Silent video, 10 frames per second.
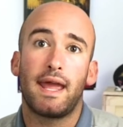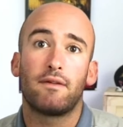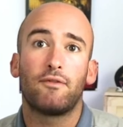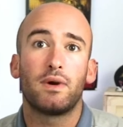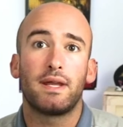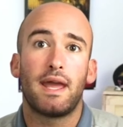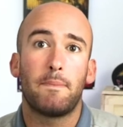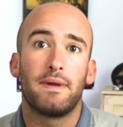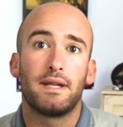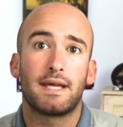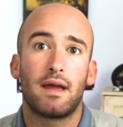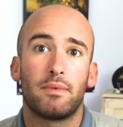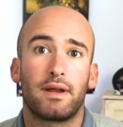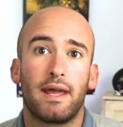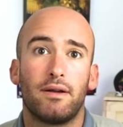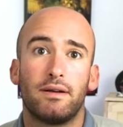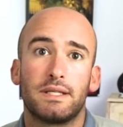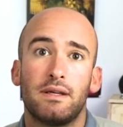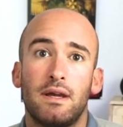and 48-bit timer counters.